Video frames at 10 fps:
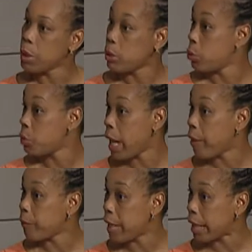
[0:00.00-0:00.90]
we, we
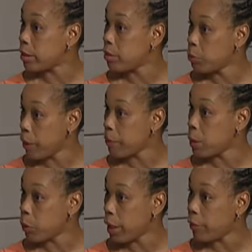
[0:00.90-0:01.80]
have that we have
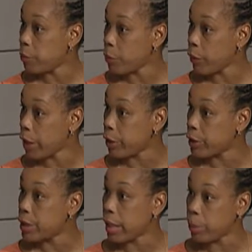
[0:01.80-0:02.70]
mental health
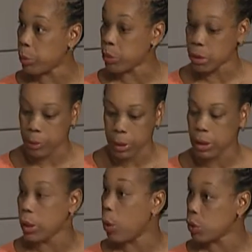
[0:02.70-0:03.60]
providers at Berks
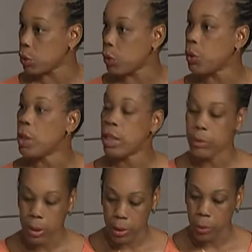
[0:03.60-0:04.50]
community also
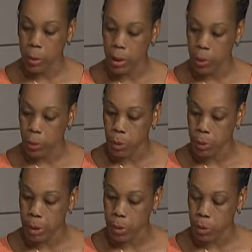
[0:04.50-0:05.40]
we can we will
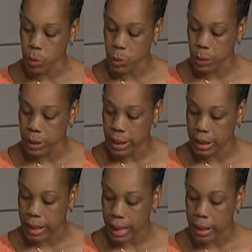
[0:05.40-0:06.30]
be able to
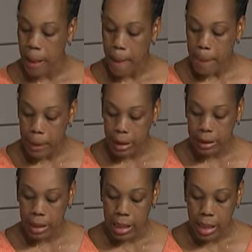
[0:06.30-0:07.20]
coordinate that
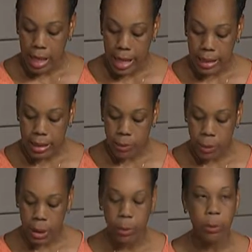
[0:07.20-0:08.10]
but it's
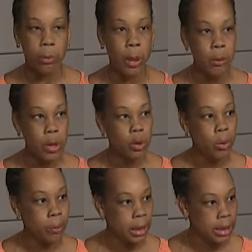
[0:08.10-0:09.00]
we when we do
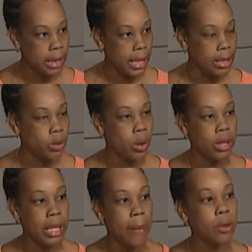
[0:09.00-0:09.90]
the blood tests or
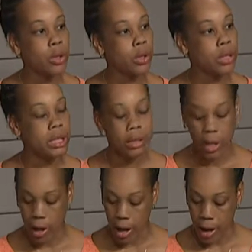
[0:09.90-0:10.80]
the laboratories
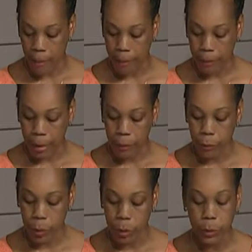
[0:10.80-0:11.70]
um,
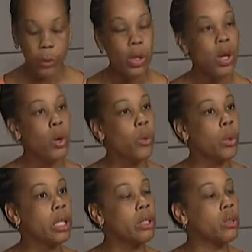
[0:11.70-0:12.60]
for you
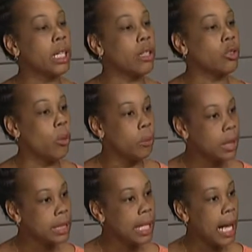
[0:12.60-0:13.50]
we look at your
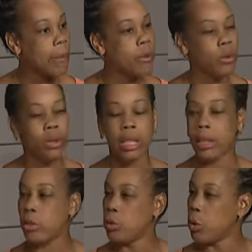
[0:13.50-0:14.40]
blood type, we look
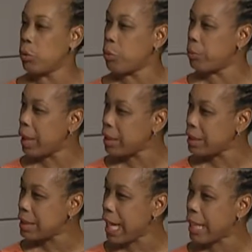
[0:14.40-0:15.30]
at your
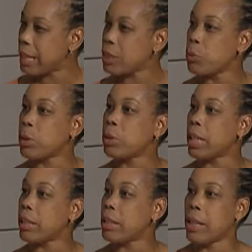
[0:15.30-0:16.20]
rubella status, we
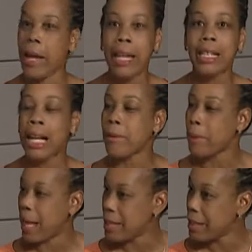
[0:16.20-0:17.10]
look at any kind
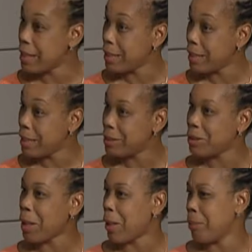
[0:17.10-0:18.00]
of
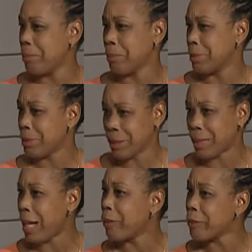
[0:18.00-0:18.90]
STDs, um, such as
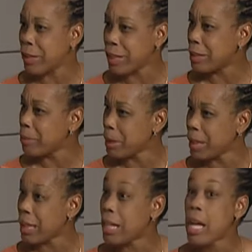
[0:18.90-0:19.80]
gonorrhea,
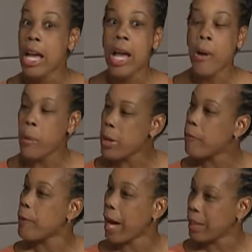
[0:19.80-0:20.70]
chlamydia, and we
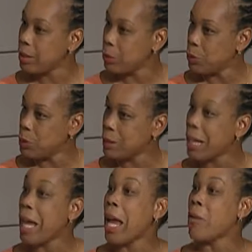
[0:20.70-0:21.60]
find those
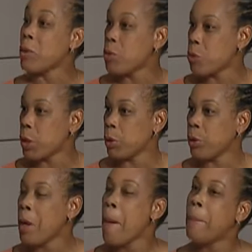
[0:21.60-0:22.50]
and we treat
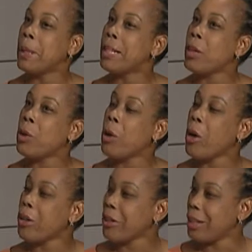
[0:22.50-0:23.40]
you. But there are
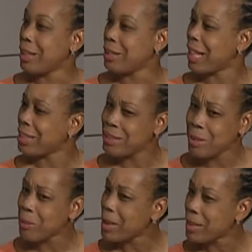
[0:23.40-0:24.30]
other things, like
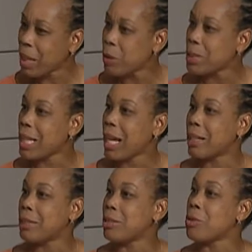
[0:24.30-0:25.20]
some things that are
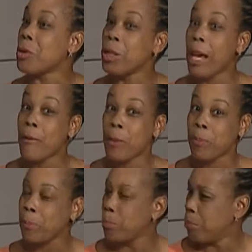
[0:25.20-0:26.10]
silent. You could have a
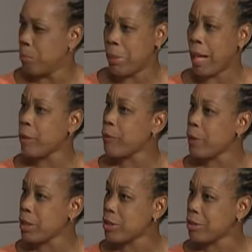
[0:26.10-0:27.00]
bladder
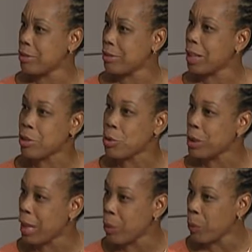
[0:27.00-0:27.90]
infection that you
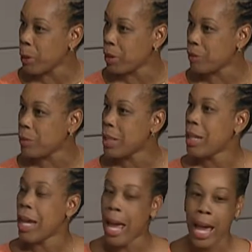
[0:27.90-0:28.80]
are not aware of.
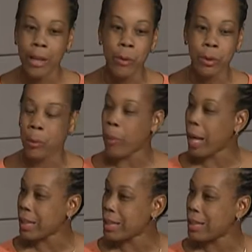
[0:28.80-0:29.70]
Mm-hmm. And with the
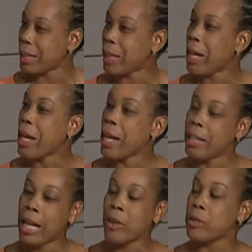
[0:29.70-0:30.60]
pregnancy,
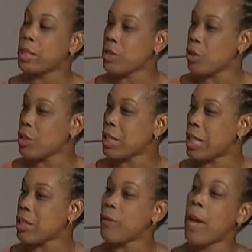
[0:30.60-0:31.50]
it increases your
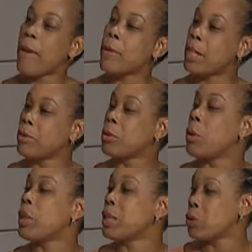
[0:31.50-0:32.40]
chance of having it
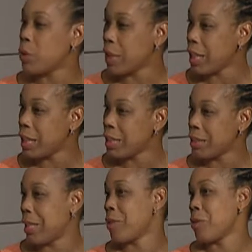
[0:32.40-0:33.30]
go into your
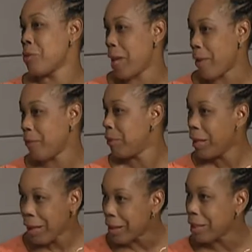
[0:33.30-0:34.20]
kidneys and you have
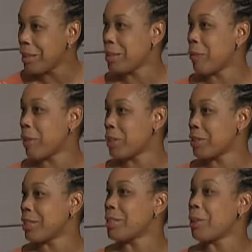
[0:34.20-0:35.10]
a kidney
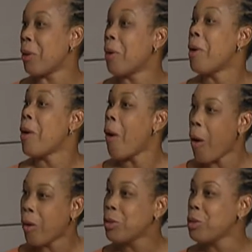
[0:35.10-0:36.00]
infection. So oh.
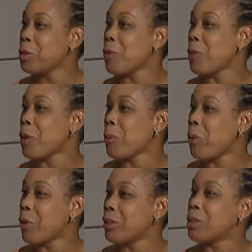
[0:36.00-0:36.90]
all those are very
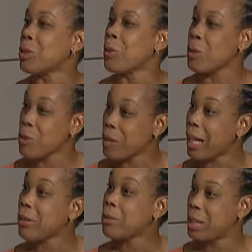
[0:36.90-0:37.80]
important. So when you
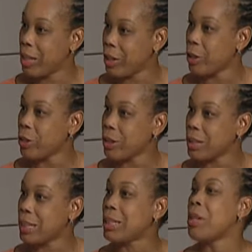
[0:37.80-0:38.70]
get care
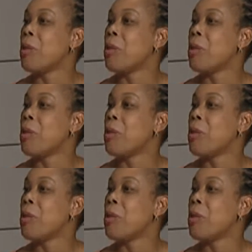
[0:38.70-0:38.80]
early,